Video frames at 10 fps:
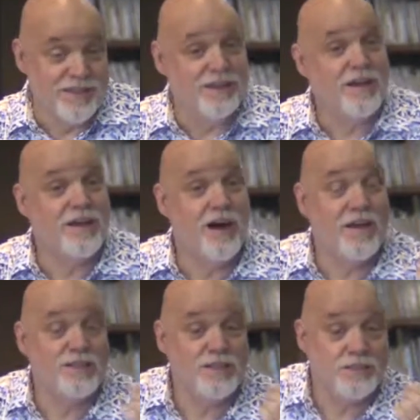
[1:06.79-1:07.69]
that
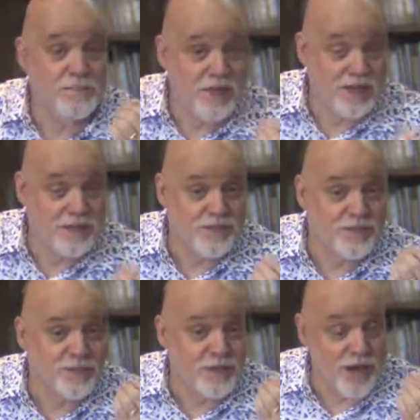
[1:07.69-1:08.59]
God speaks
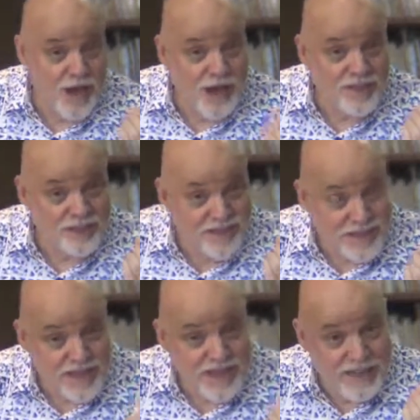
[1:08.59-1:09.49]
to an
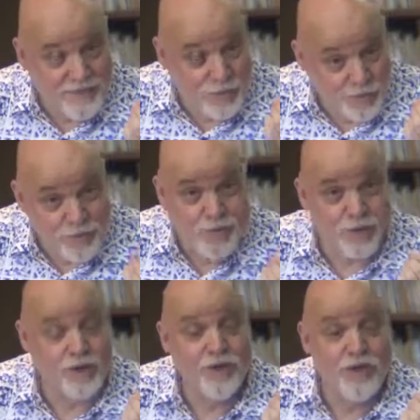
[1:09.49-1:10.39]
unsaved
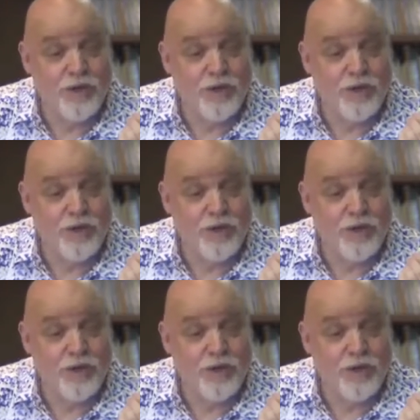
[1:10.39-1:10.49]
ruler.